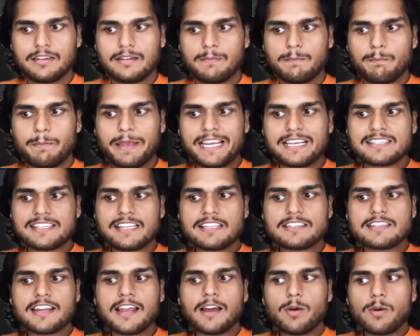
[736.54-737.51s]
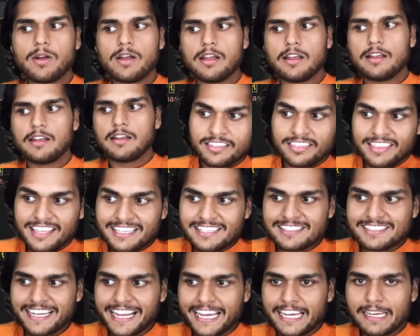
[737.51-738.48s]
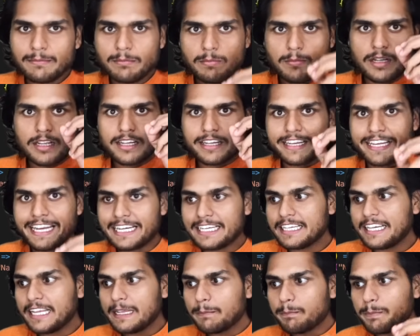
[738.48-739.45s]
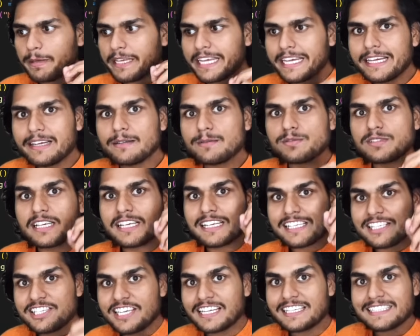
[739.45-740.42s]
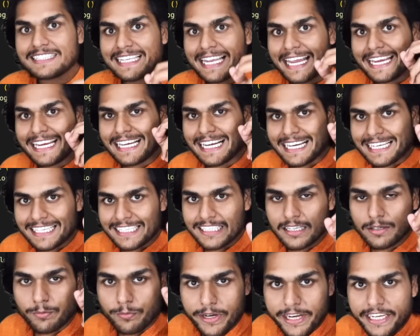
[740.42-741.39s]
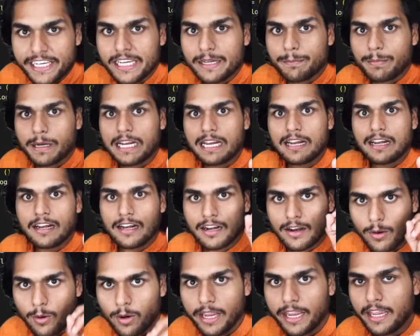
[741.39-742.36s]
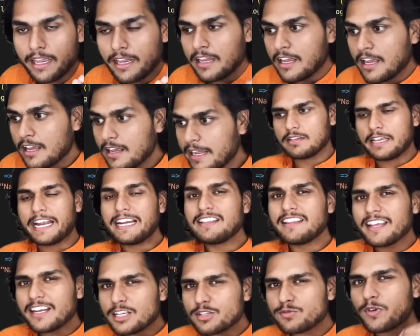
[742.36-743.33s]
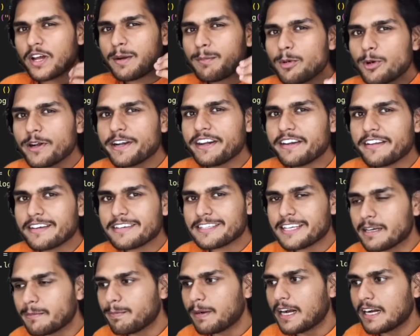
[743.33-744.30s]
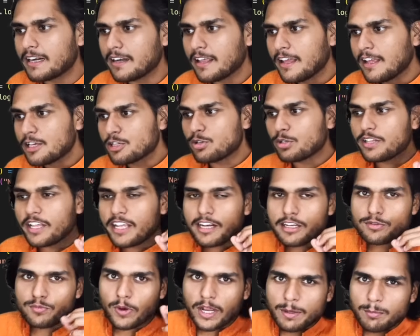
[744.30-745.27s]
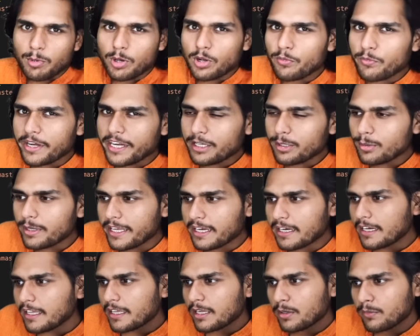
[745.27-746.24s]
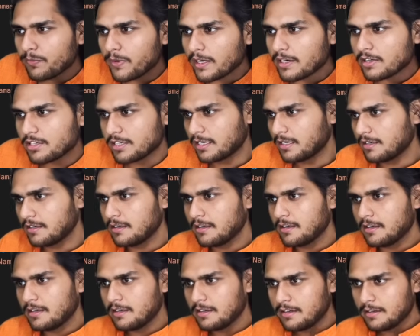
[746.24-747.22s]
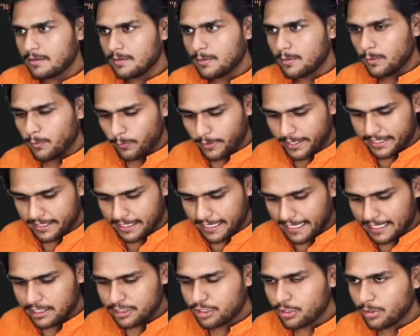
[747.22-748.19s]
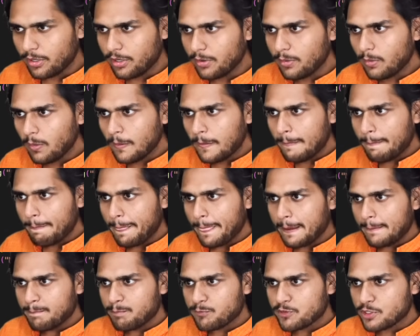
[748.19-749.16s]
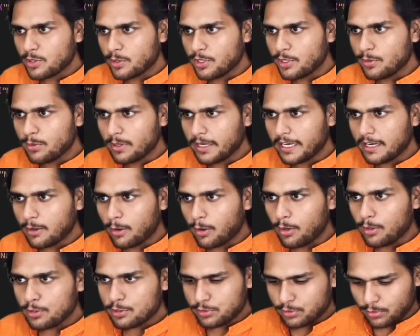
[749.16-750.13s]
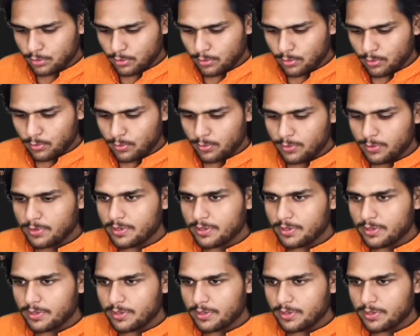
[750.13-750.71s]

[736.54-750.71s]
Make sense now? This time getName behaves just like another variable. Okay, and there is one more interesting part. So there is one more way to declare a function. Wait, I'll show you. So you can also